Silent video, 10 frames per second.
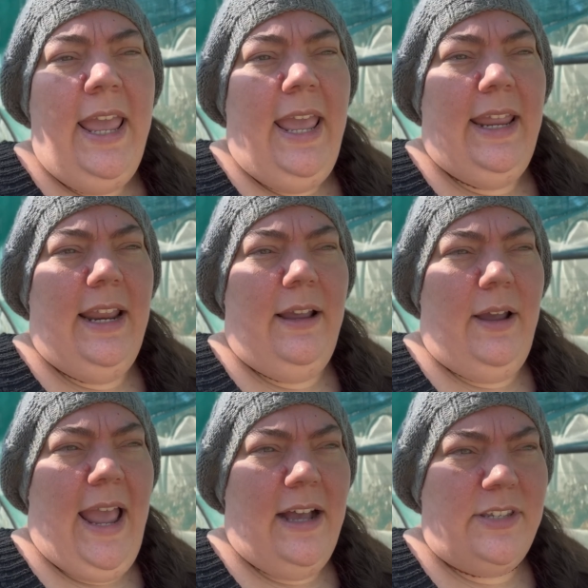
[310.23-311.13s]
It
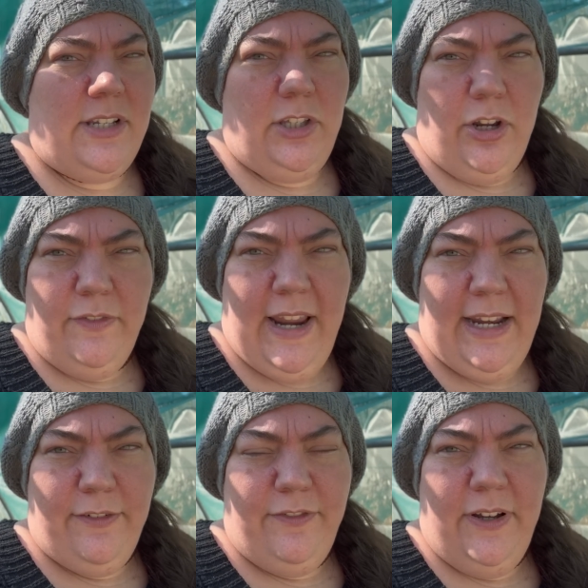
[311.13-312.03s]
houses a lot of
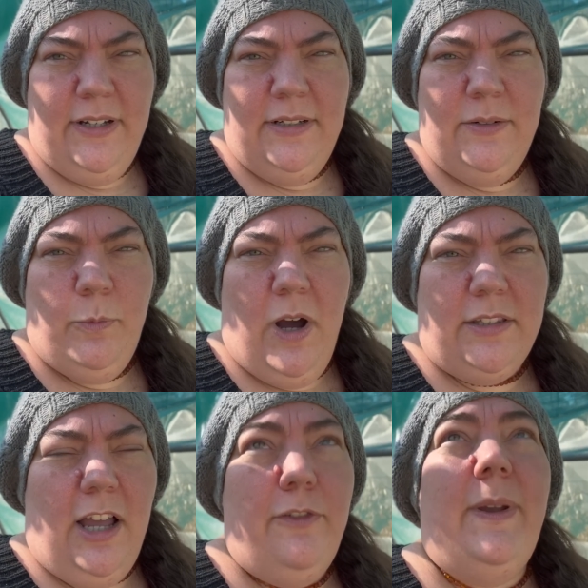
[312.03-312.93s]
native wildlife.